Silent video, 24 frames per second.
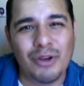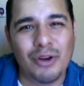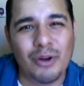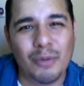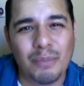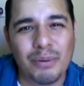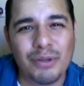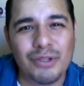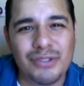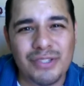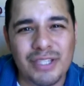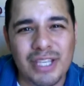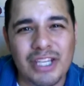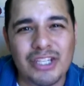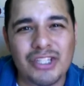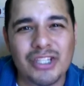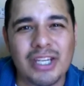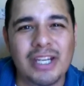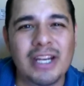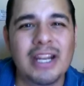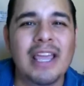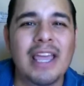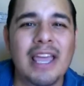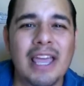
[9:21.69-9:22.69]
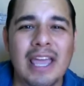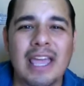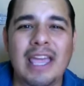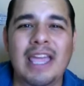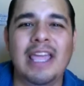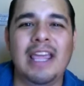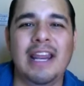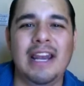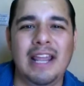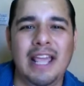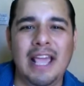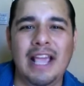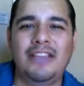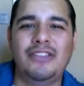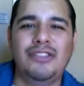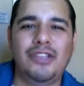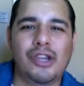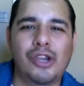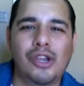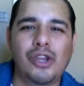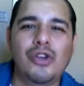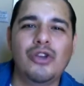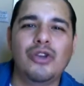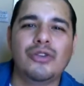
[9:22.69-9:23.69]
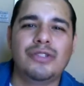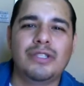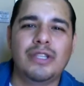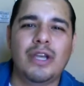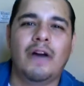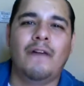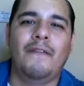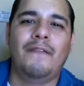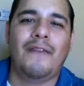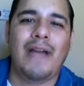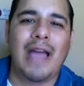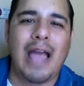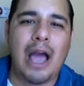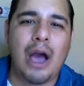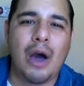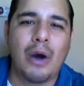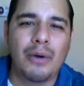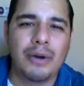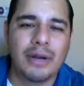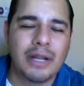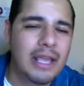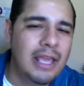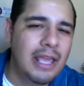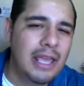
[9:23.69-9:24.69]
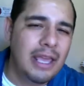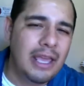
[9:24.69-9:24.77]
your position and execute yourself out,